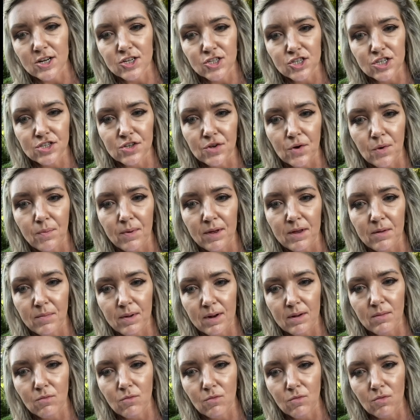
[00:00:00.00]
just open,
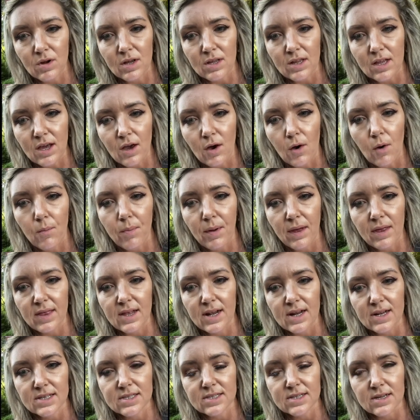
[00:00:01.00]
but I'm really hoping
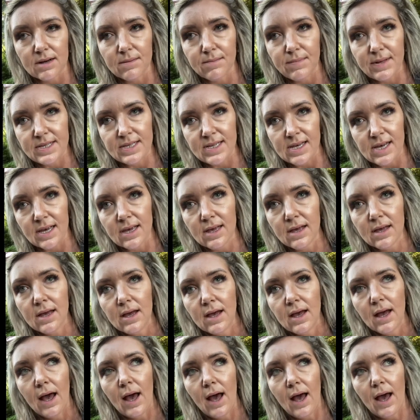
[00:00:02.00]
that it's not busy.
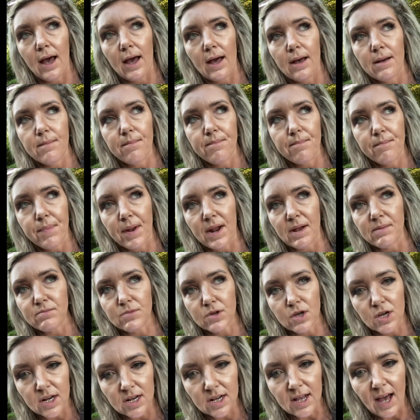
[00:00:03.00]
But I'm
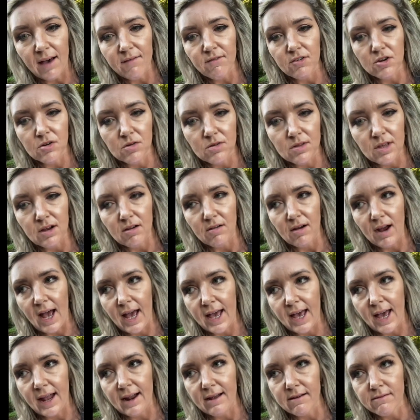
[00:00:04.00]
going to have an early
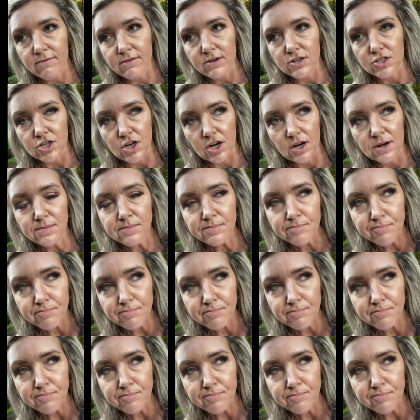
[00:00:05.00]
crack at it for sure.